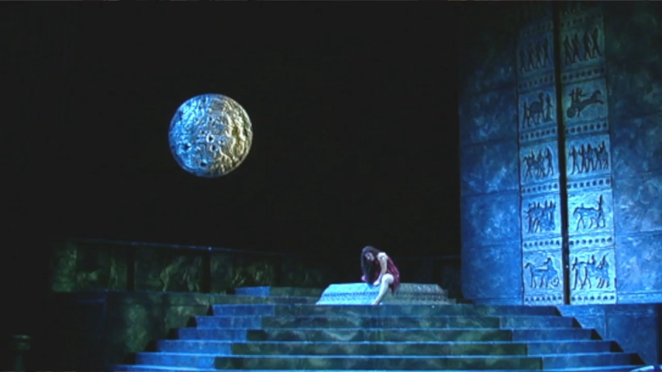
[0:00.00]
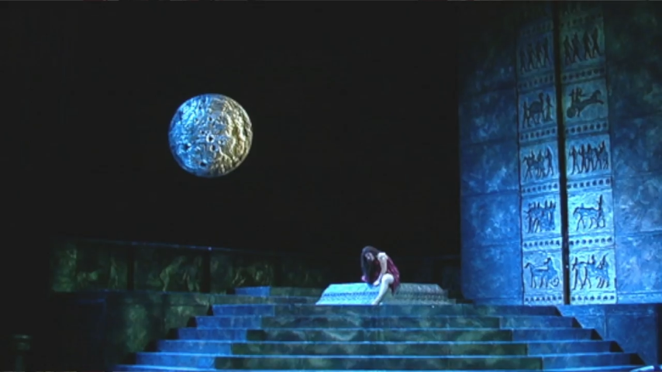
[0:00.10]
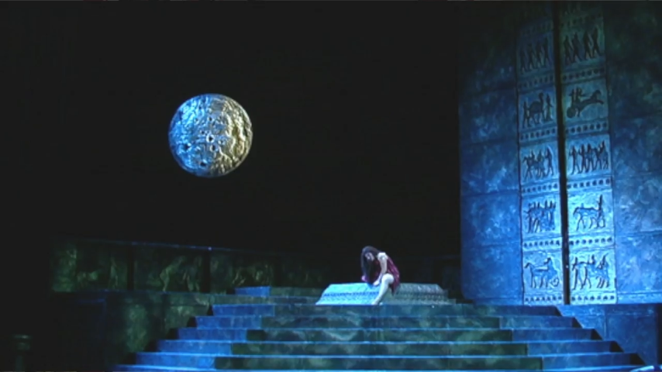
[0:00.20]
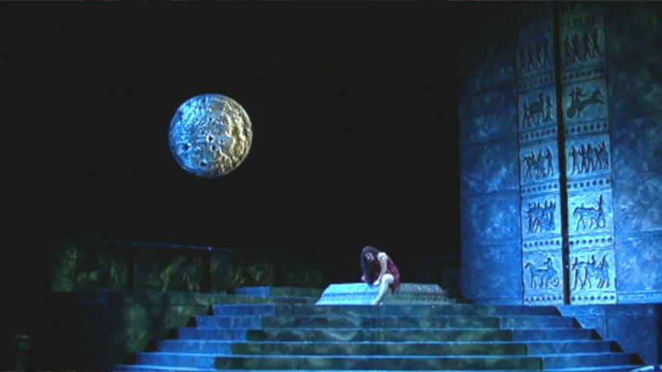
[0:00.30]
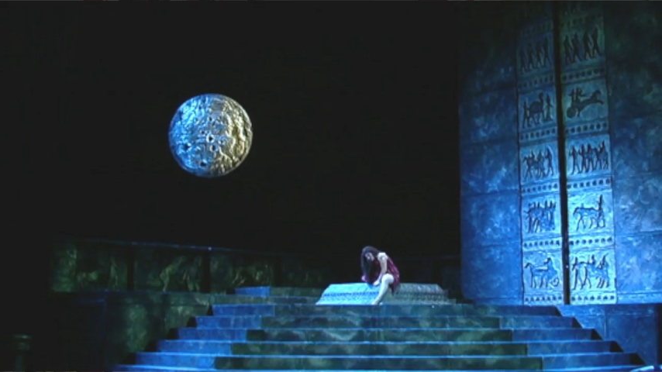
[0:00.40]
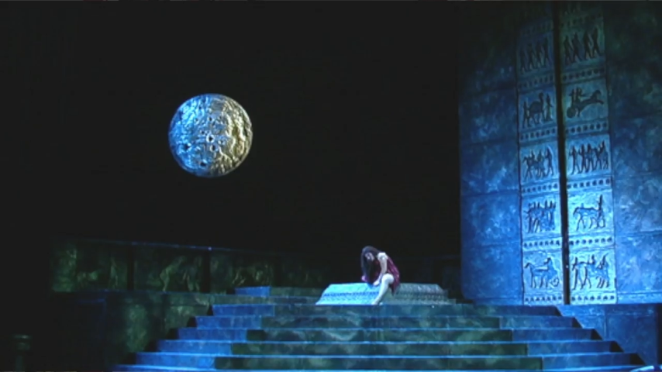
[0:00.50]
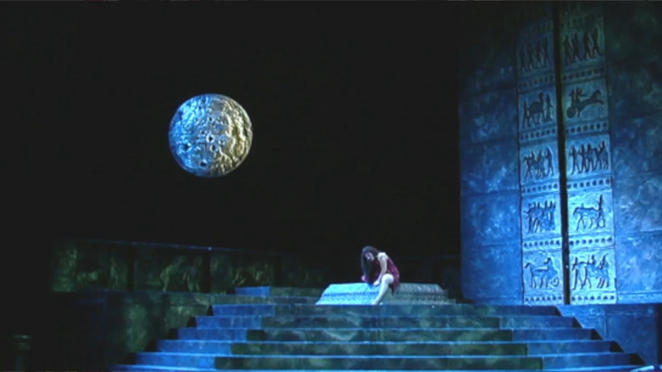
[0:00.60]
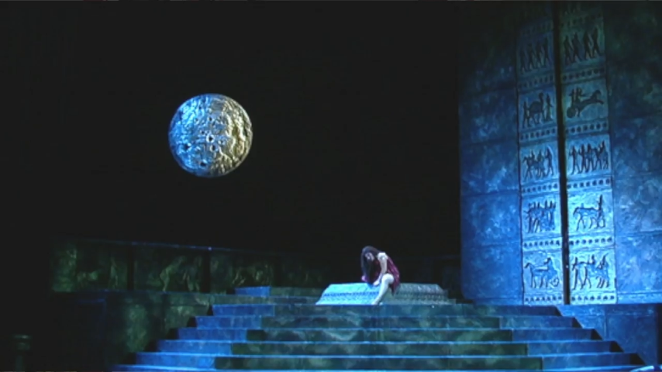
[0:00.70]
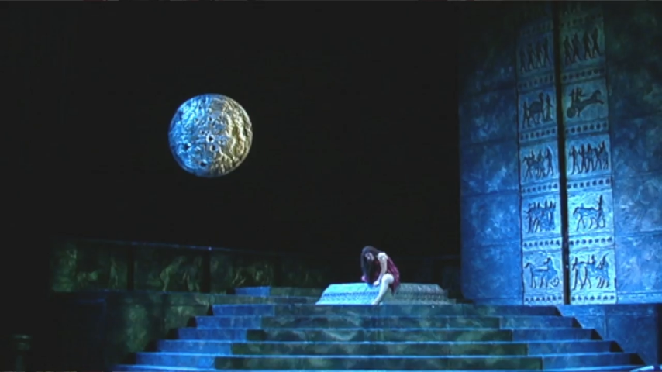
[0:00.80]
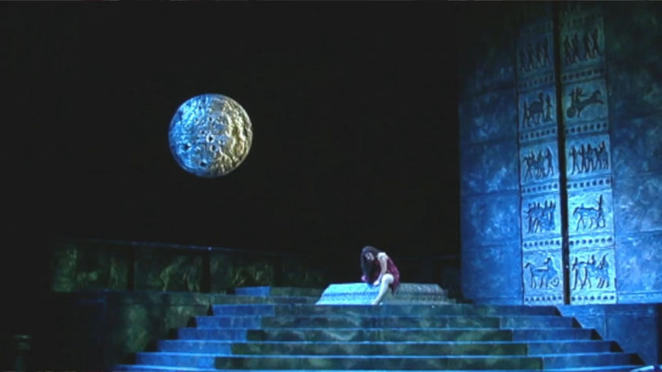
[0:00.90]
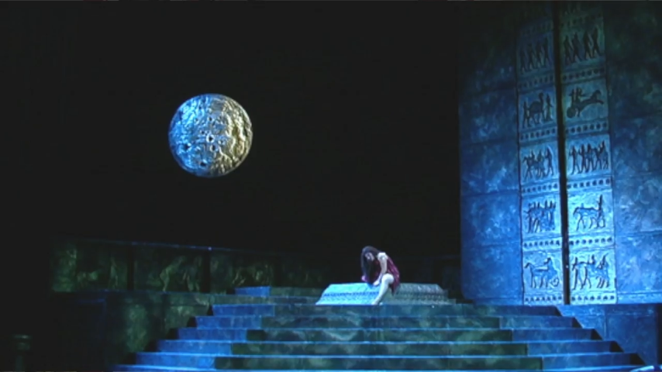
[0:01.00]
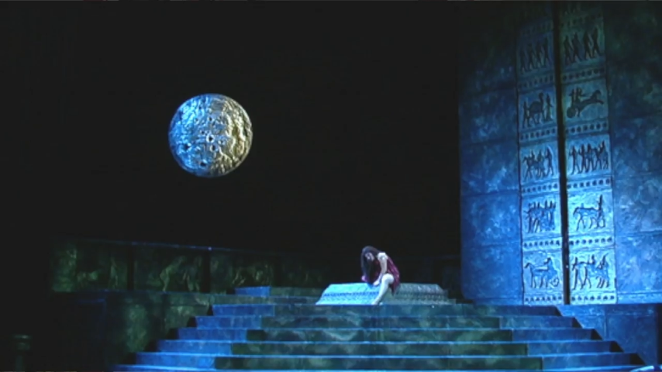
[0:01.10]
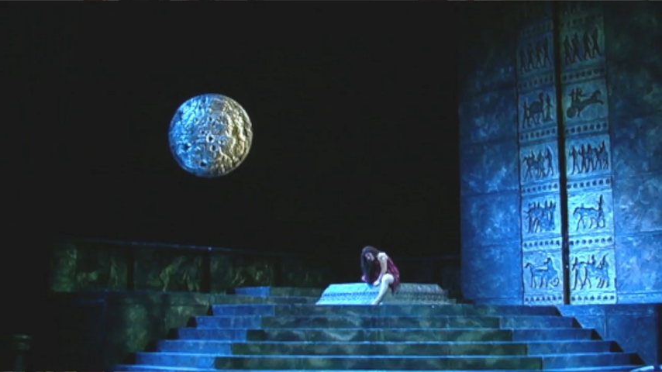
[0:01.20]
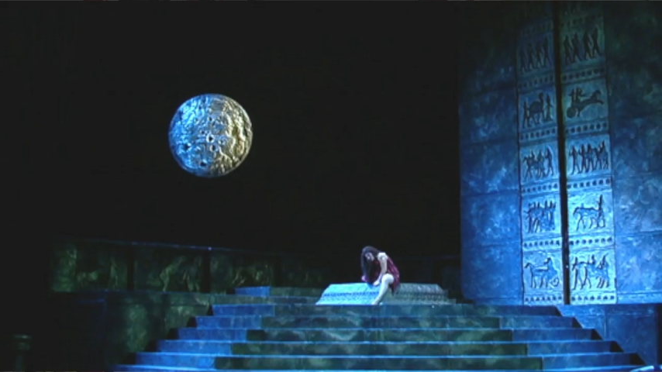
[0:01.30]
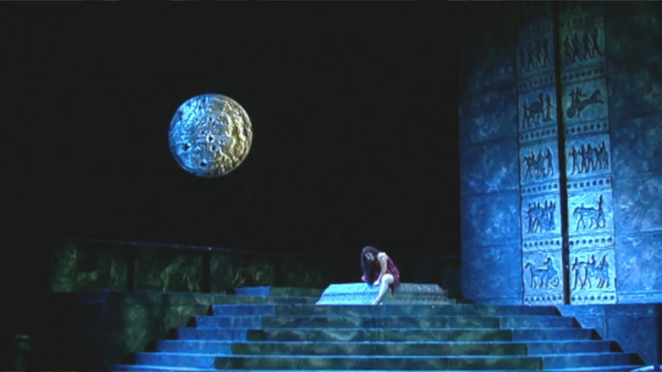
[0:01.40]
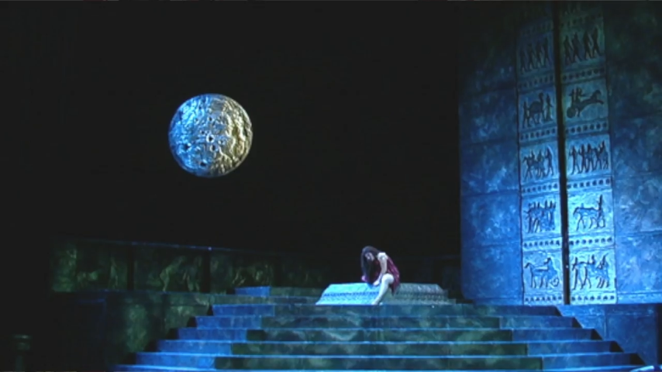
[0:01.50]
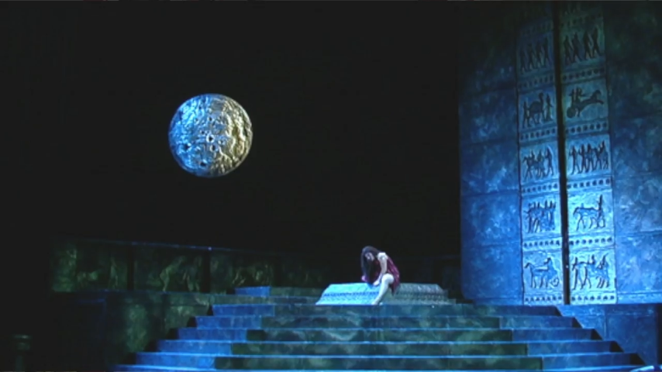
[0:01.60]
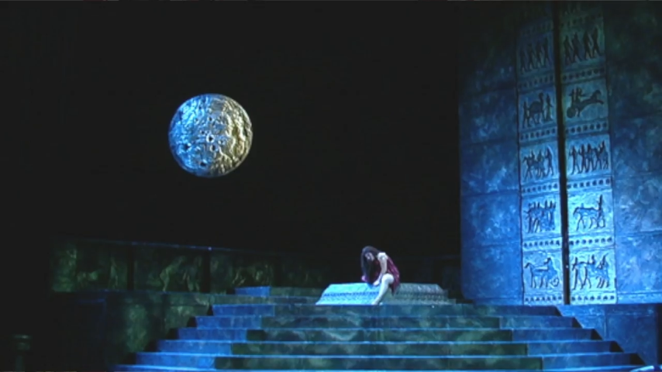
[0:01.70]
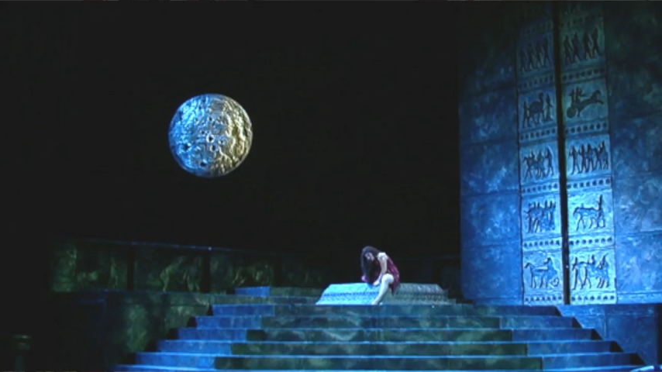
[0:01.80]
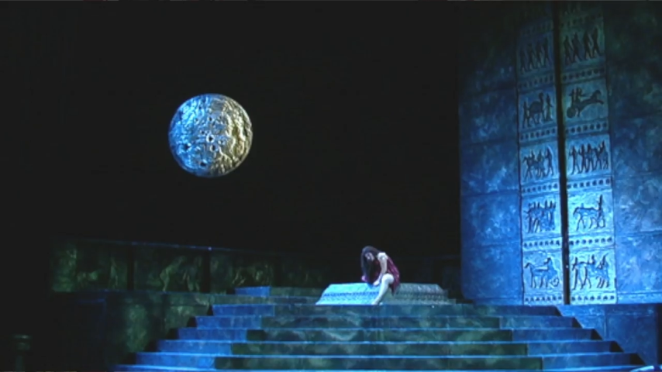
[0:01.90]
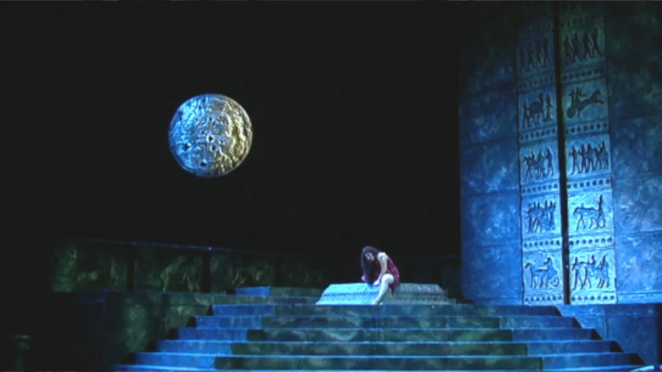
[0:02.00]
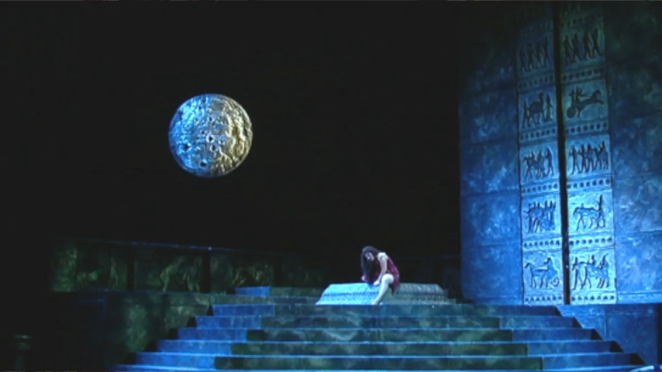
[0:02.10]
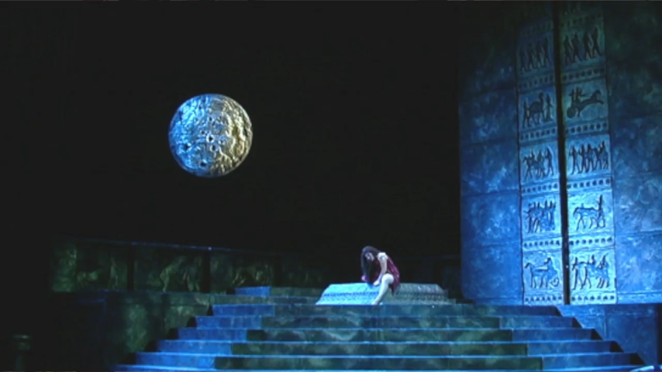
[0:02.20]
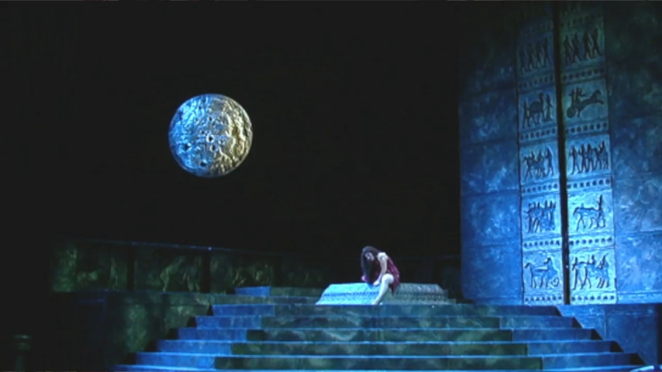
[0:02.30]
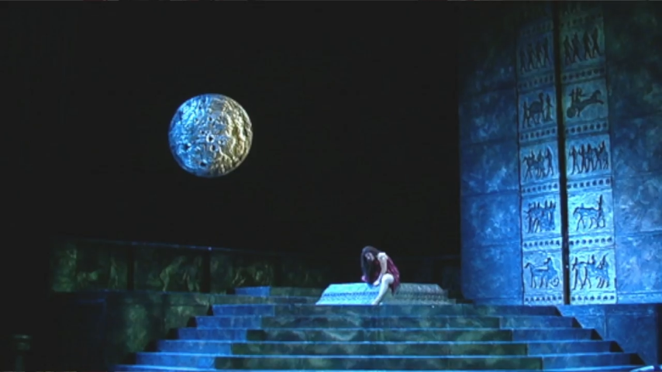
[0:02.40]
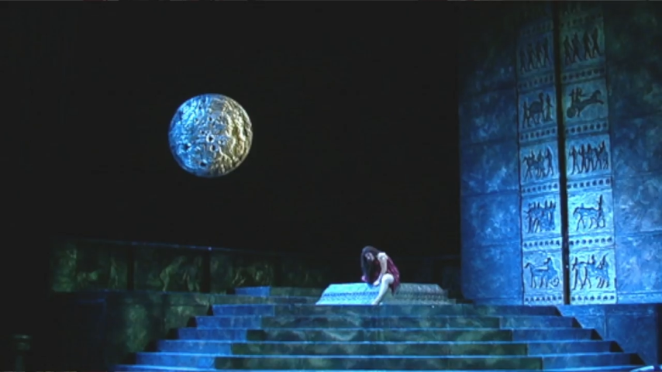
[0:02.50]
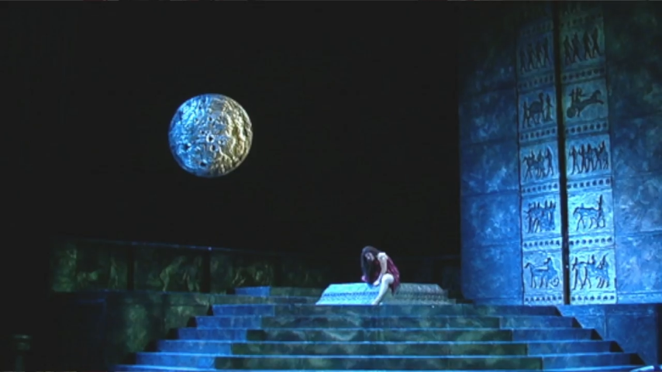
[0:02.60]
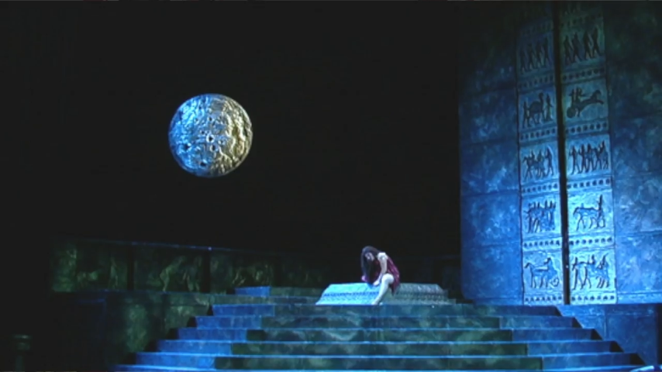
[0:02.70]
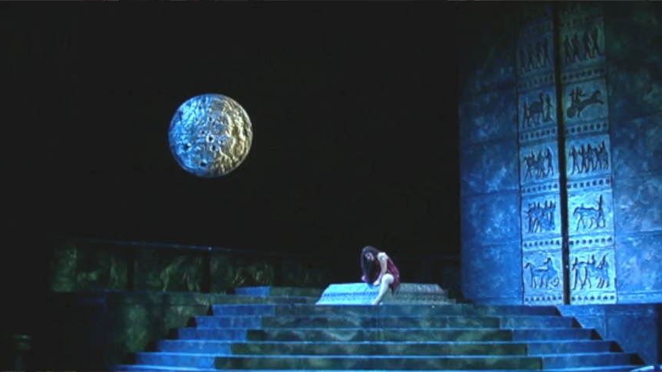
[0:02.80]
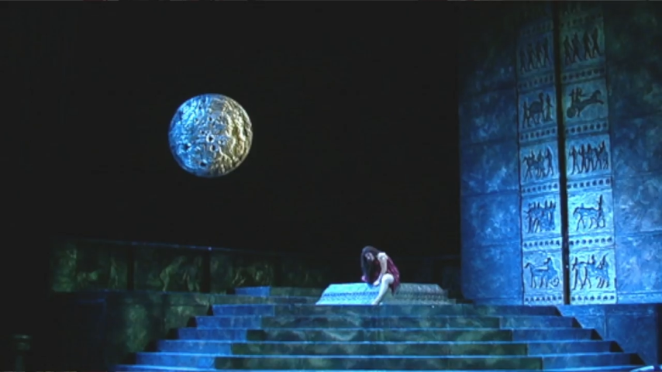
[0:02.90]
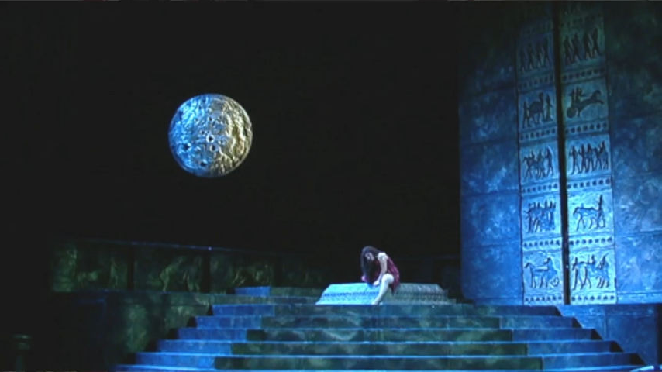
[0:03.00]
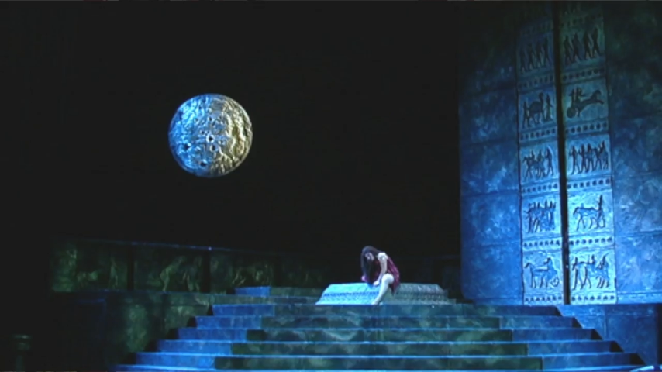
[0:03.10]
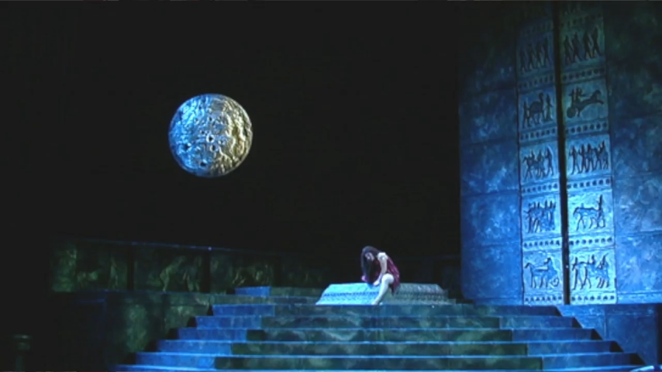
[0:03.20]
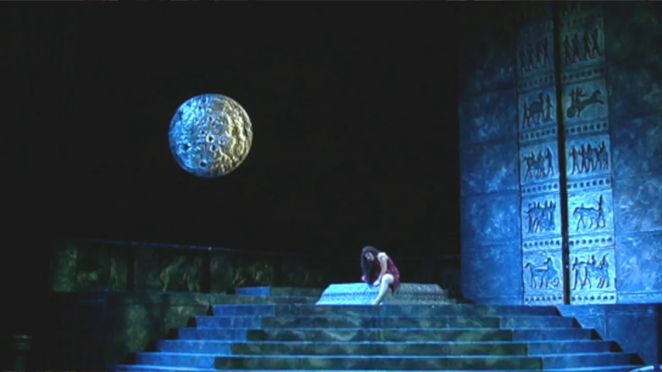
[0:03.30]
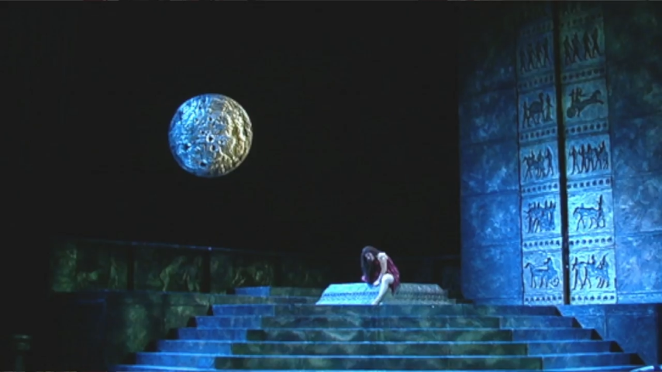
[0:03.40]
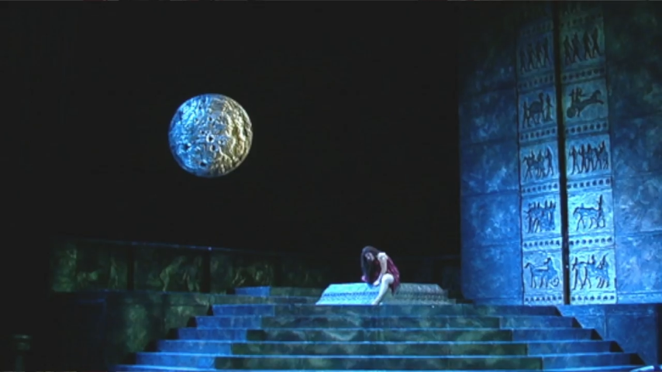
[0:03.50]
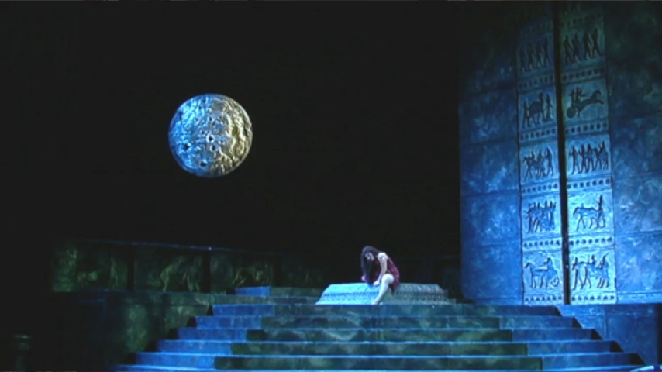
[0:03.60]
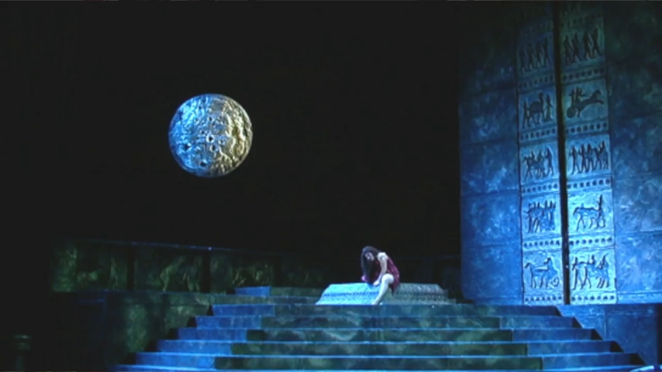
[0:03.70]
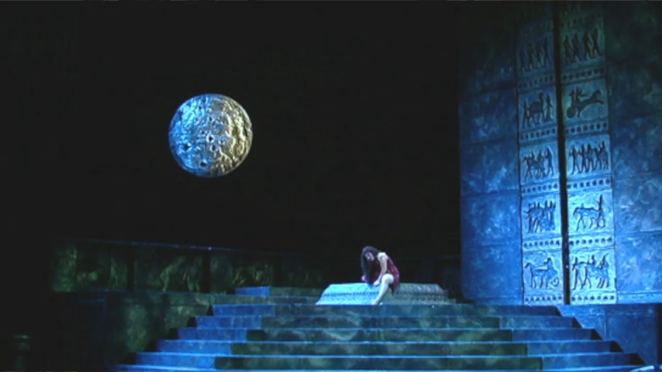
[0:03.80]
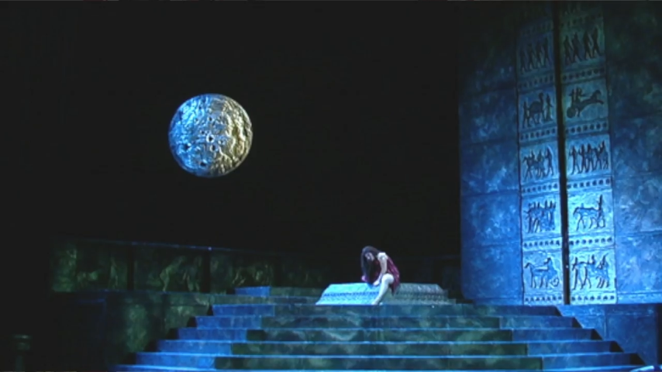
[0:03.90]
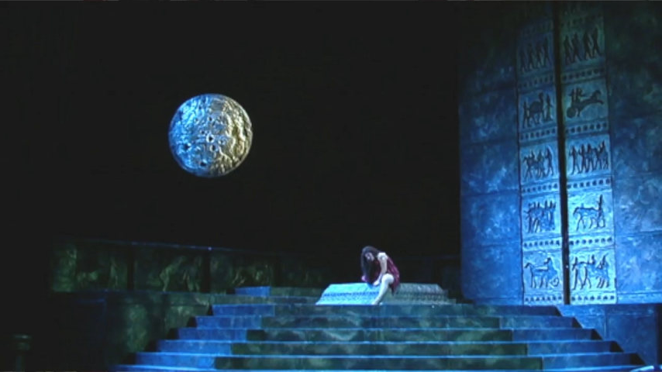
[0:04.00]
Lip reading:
Nobody's mouth can be seen.